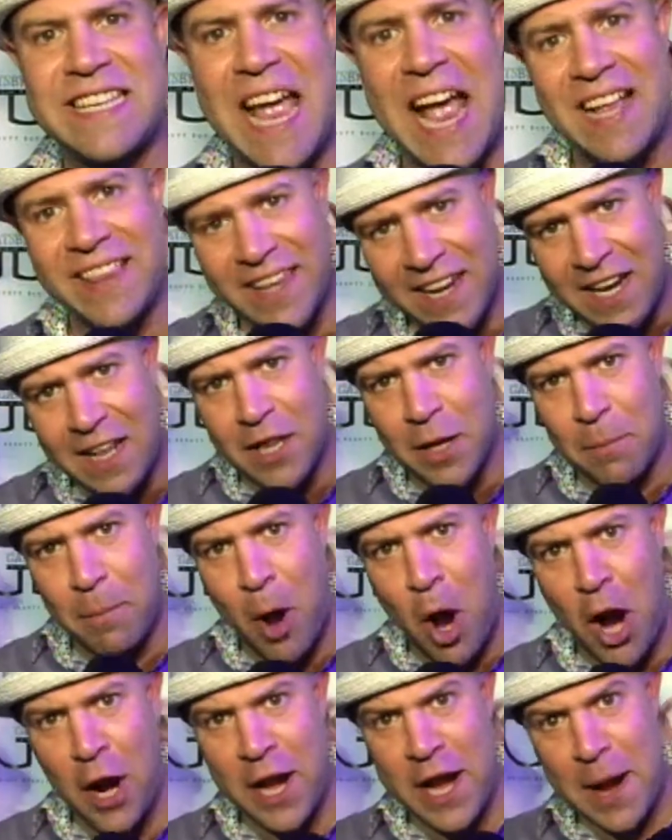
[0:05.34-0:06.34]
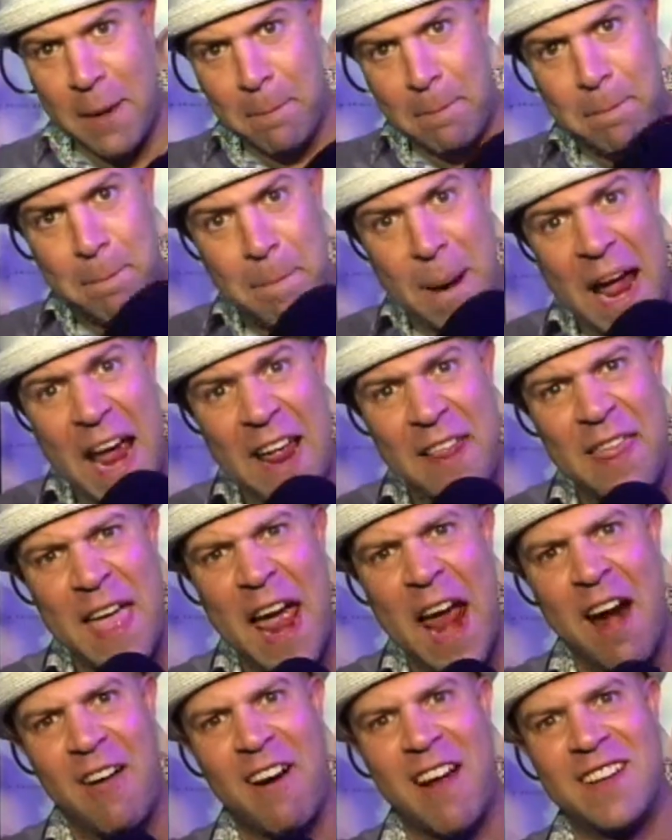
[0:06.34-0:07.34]
is Anthony Lombardi, and be
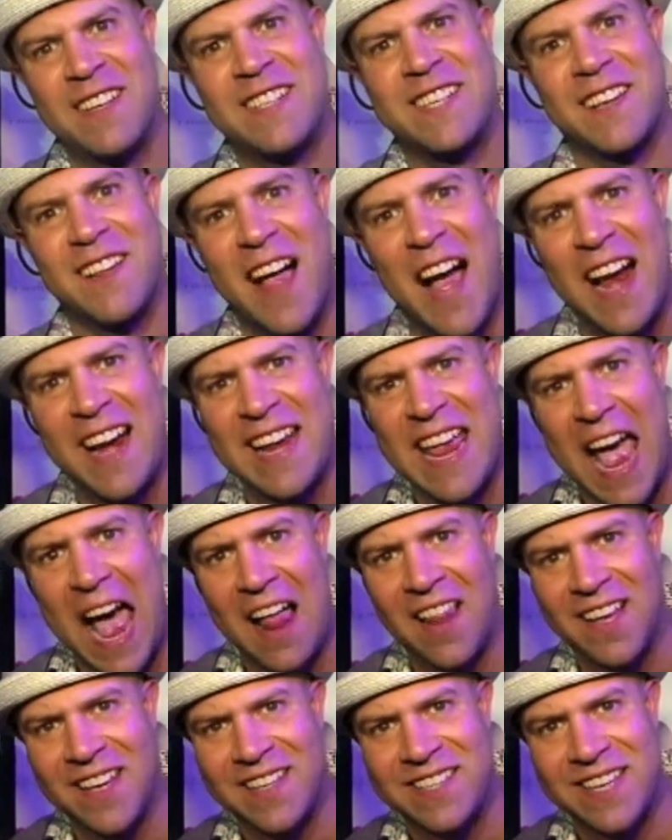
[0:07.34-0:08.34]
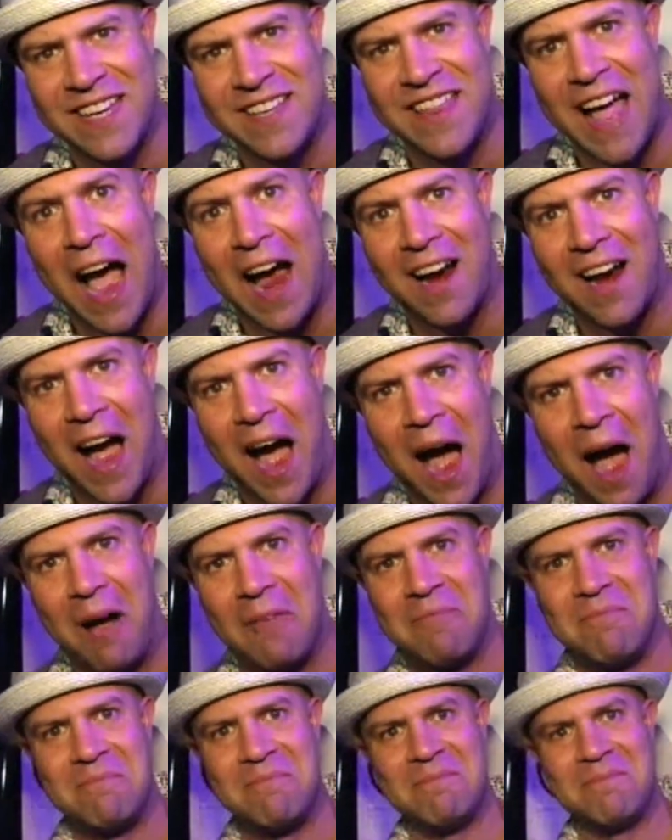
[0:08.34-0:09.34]
there on
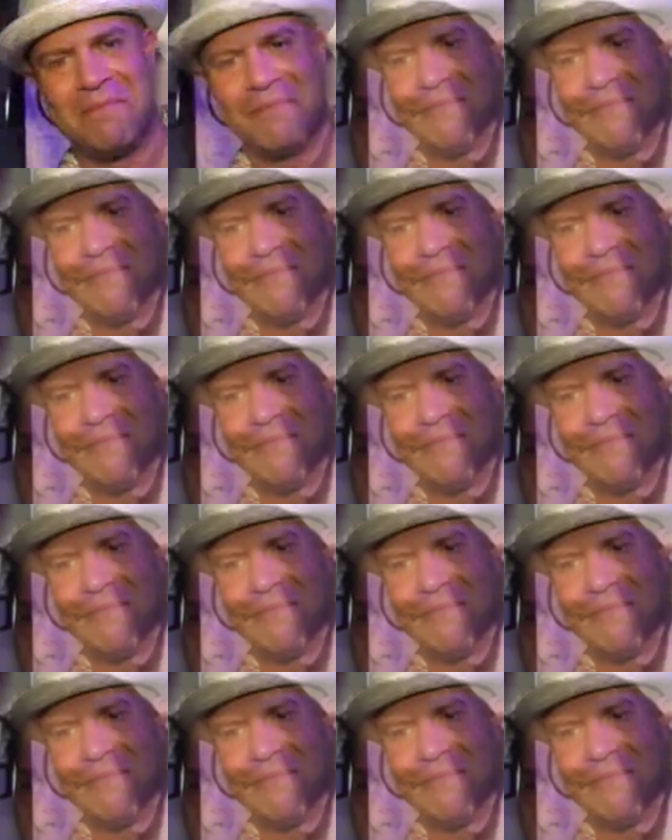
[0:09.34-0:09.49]
salongalaxy.com.